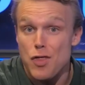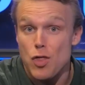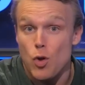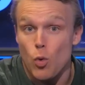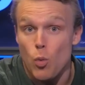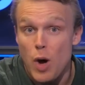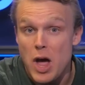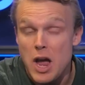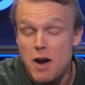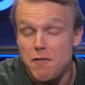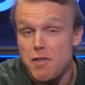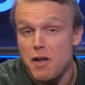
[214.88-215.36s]
in the
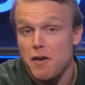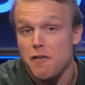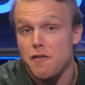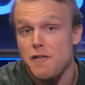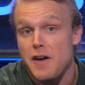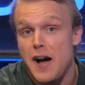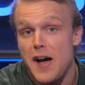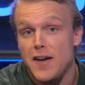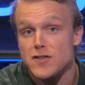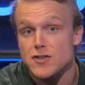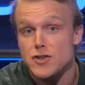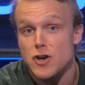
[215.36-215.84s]
way of their
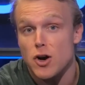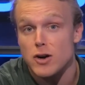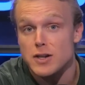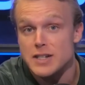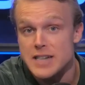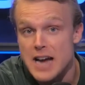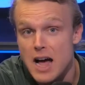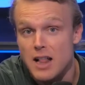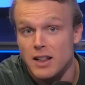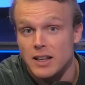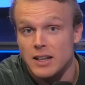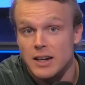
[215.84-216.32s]
5-star
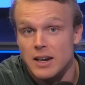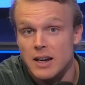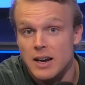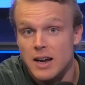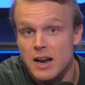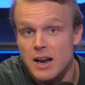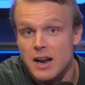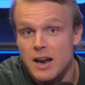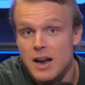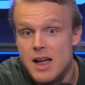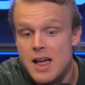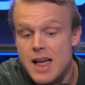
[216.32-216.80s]
talent.
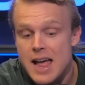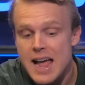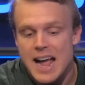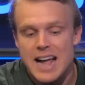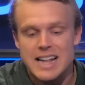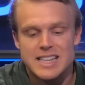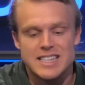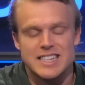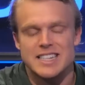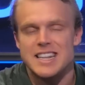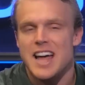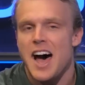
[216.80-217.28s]

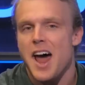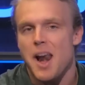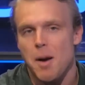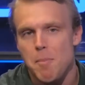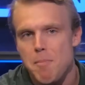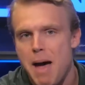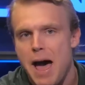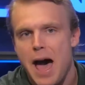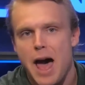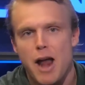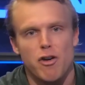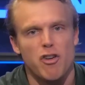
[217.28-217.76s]
It's not a
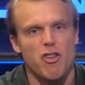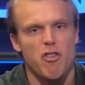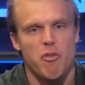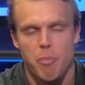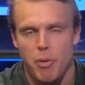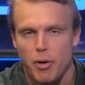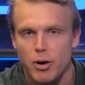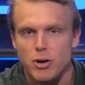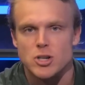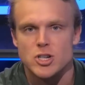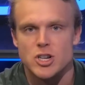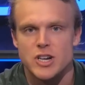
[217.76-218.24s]
matter of
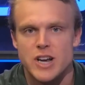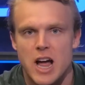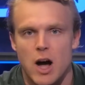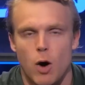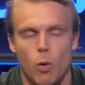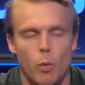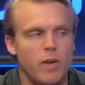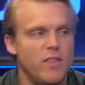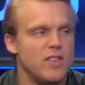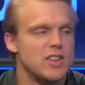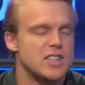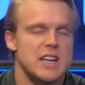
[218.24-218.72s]
personnel.
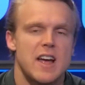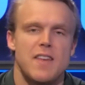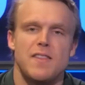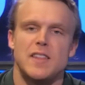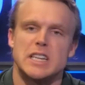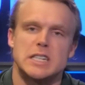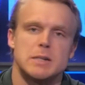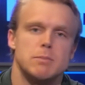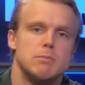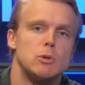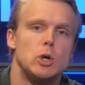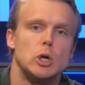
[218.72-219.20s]
We've said
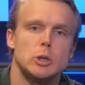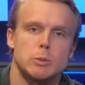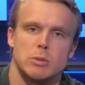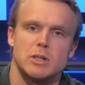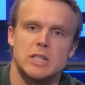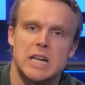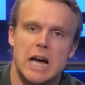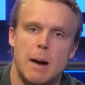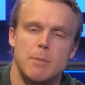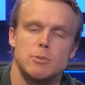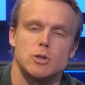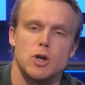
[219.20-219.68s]
this multiple
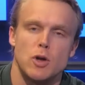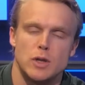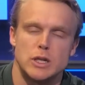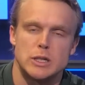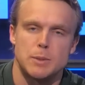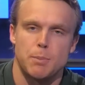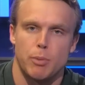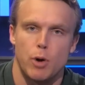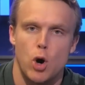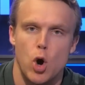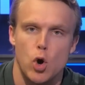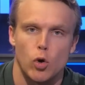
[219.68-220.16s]
times on this
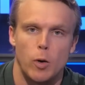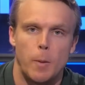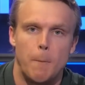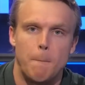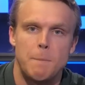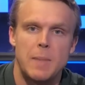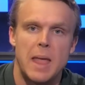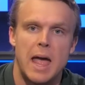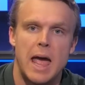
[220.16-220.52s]
program.